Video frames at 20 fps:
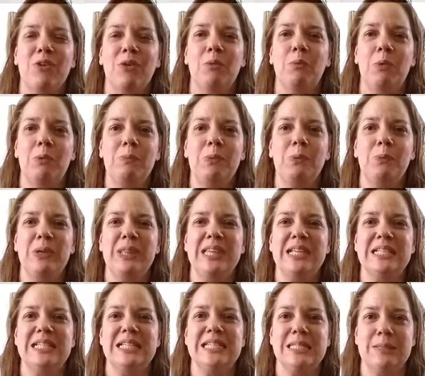for a woman with
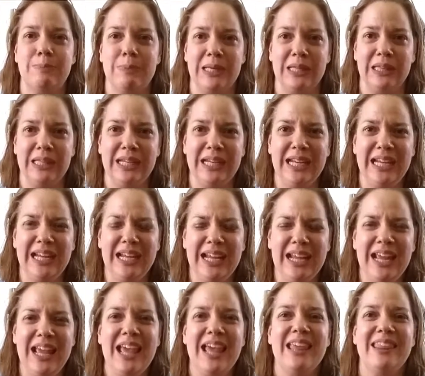a disability,